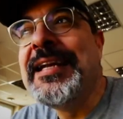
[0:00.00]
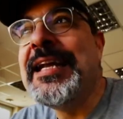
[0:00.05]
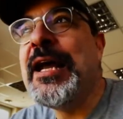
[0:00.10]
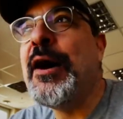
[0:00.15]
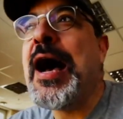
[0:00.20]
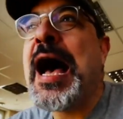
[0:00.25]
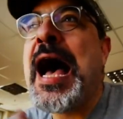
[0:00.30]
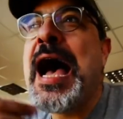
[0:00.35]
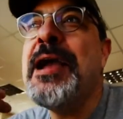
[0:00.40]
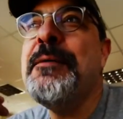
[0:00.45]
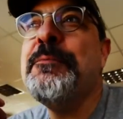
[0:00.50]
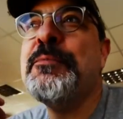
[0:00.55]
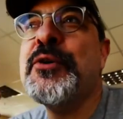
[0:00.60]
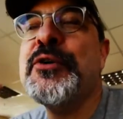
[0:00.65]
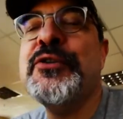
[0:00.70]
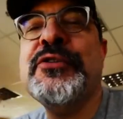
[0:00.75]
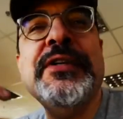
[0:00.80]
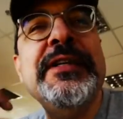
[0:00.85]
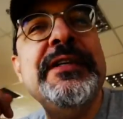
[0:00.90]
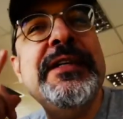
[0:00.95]
Now, I
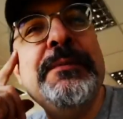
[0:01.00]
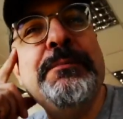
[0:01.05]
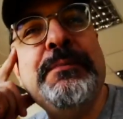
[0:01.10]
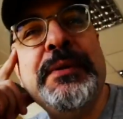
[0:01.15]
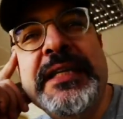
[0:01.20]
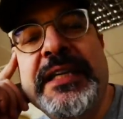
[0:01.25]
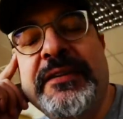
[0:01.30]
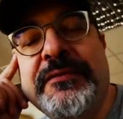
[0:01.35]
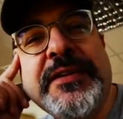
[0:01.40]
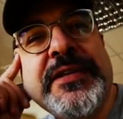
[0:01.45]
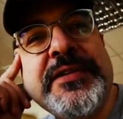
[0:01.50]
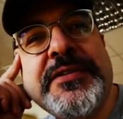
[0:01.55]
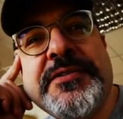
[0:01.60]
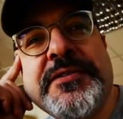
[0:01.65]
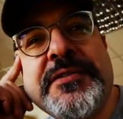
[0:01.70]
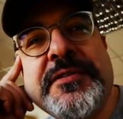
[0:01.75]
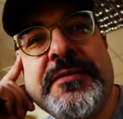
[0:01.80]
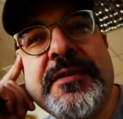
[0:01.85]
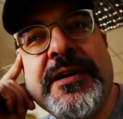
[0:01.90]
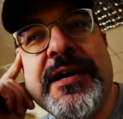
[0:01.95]
personally didn't believe
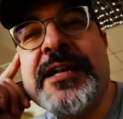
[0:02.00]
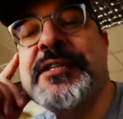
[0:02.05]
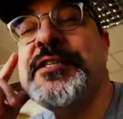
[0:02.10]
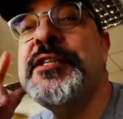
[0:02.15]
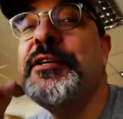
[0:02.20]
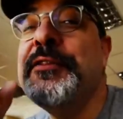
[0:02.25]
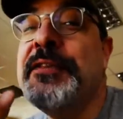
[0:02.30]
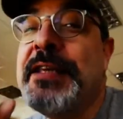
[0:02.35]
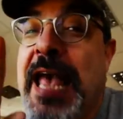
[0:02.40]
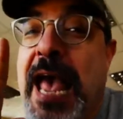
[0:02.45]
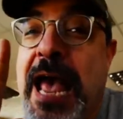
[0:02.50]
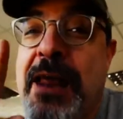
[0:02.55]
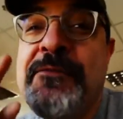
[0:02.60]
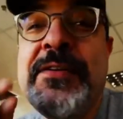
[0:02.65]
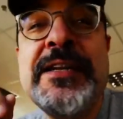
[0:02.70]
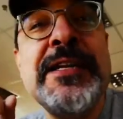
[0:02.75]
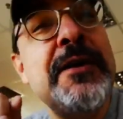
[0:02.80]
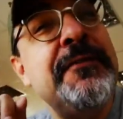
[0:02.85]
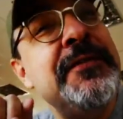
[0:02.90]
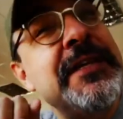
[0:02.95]
this until the
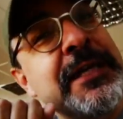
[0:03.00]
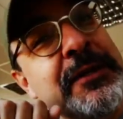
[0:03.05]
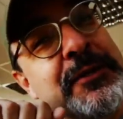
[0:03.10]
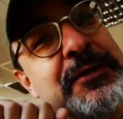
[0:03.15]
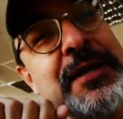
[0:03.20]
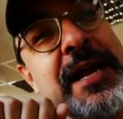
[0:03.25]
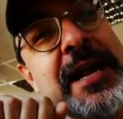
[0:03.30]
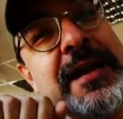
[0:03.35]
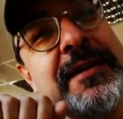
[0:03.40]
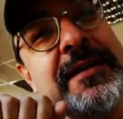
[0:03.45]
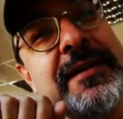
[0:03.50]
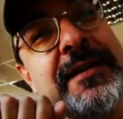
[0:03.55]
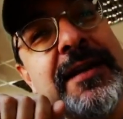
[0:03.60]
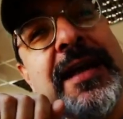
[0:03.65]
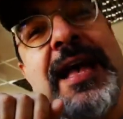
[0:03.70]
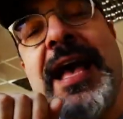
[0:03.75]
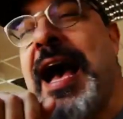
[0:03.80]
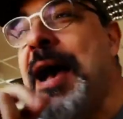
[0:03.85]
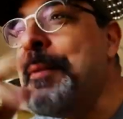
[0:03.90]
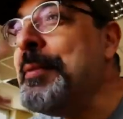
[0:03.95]
advent of the internet.
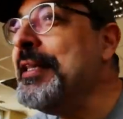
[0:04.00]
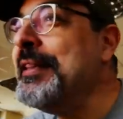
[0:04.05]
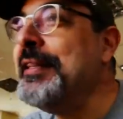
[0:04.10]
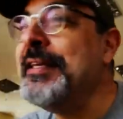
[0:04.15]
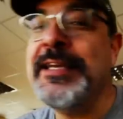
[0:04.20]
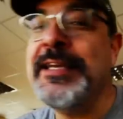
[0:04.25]
I mean,